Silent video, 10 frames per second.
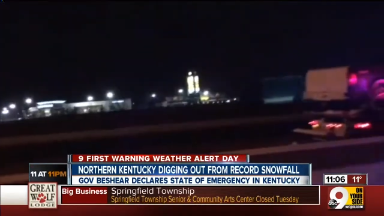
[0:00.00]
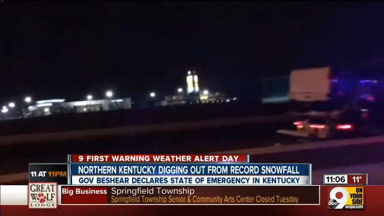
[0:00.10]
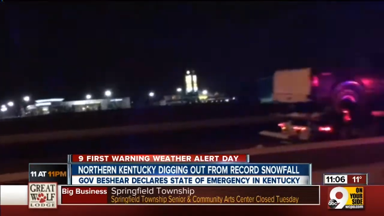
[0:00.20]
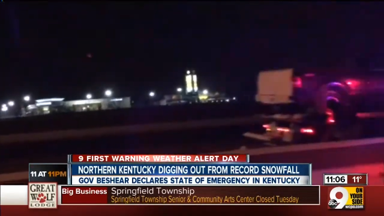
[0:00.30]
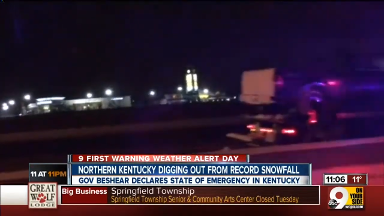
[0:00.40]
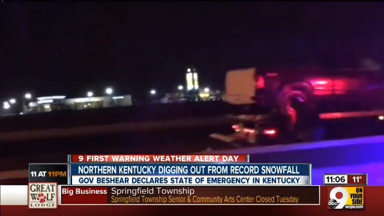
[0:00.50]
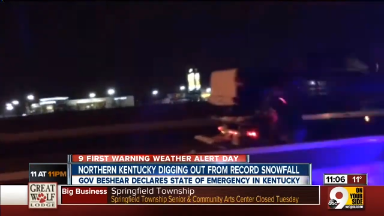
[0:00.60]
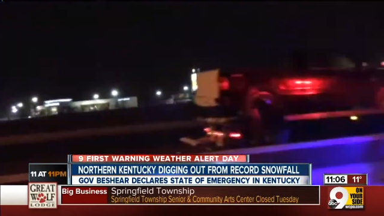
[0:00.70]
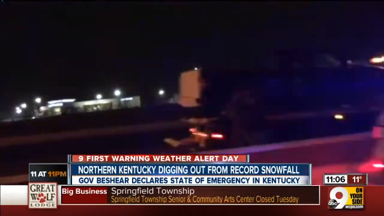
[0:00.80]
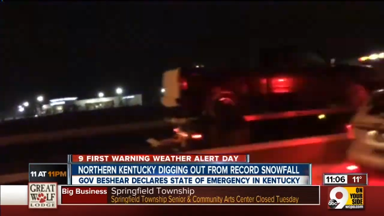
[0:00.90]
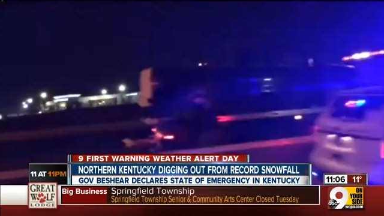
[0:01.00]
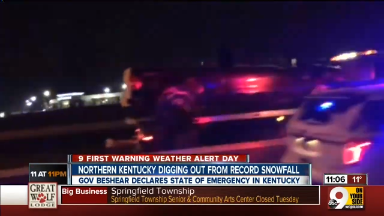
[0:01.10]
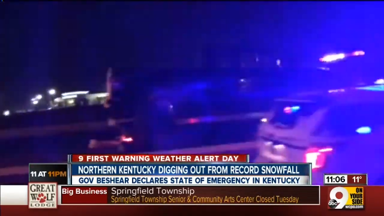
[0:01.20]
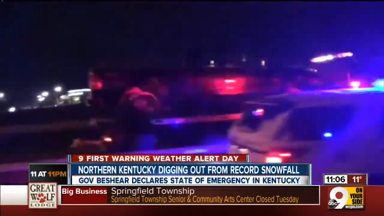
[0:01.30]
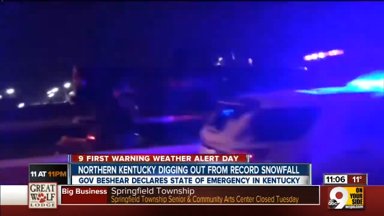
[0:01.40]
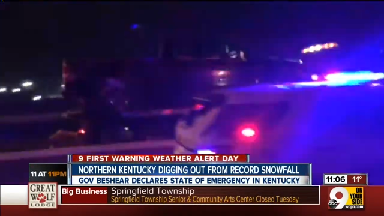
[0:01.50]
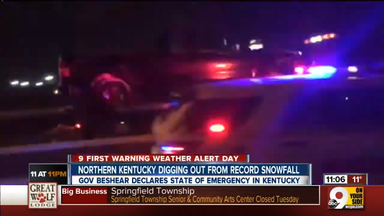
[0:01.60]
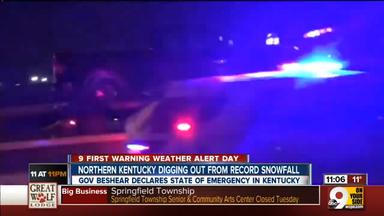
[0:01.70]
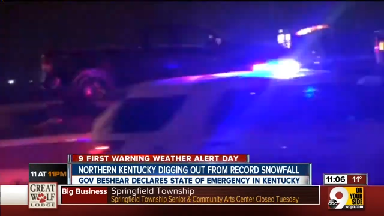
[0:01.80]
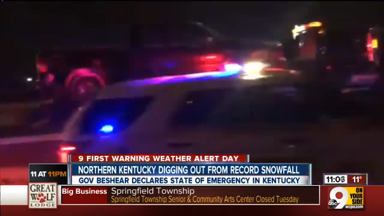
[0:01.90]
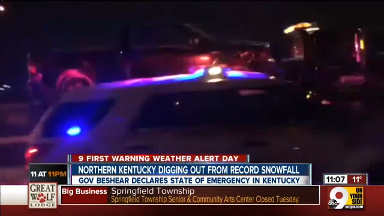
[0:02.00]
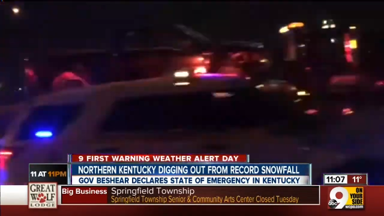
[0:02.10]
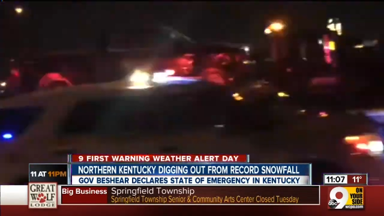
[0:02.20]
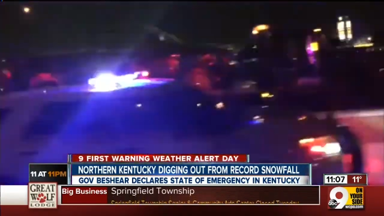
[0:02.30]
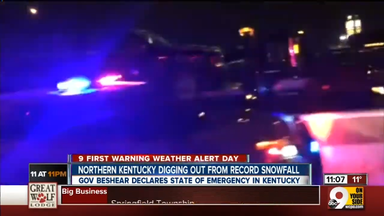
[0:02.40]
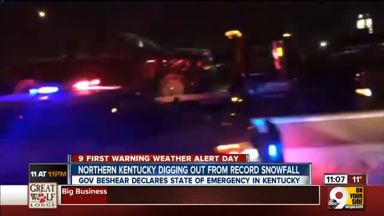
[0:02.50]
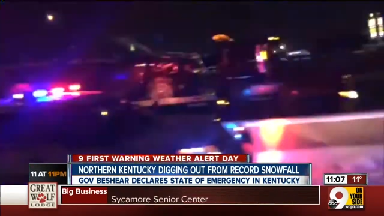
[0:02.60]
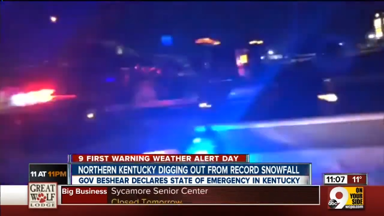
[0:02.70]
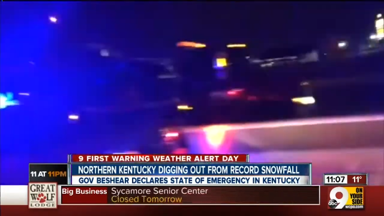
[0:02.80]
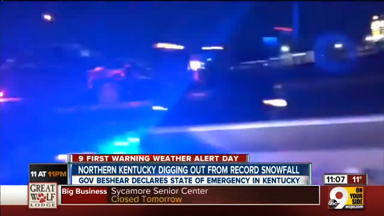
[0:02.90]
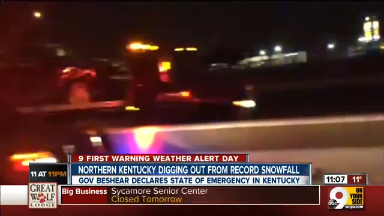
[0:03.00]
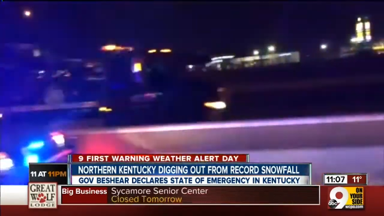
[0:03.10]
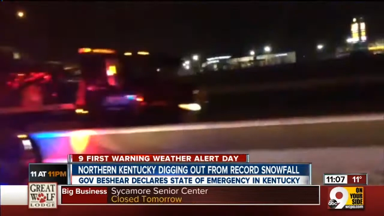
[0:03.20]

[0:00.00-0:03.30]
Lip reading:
(no speaker visible)